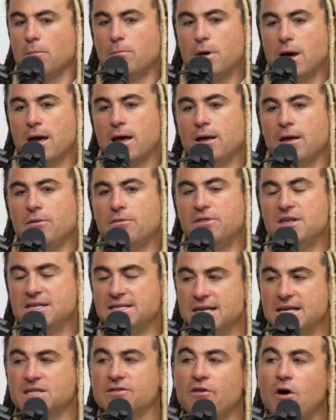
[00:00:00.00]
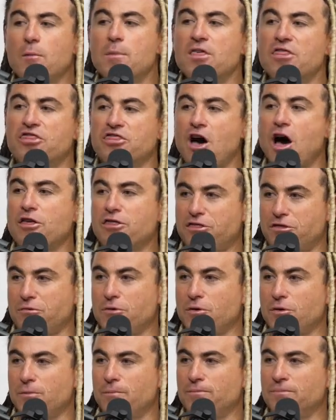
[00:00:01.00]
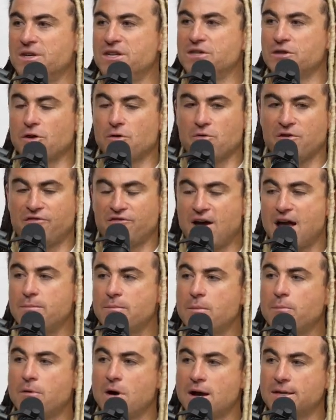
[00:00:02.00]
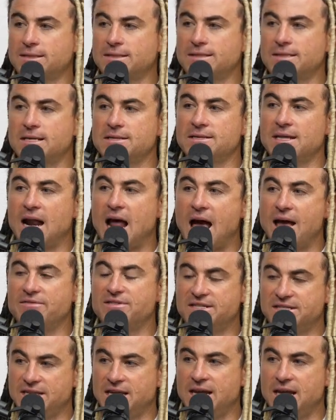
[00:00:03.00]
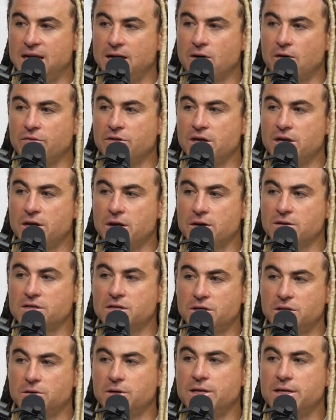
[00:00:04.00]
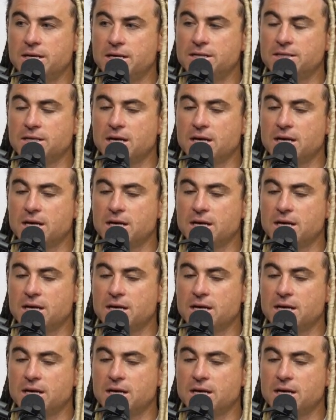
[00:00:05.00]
But these things have all been thought through. These are the refinement processes that I've seen over the years of doing this.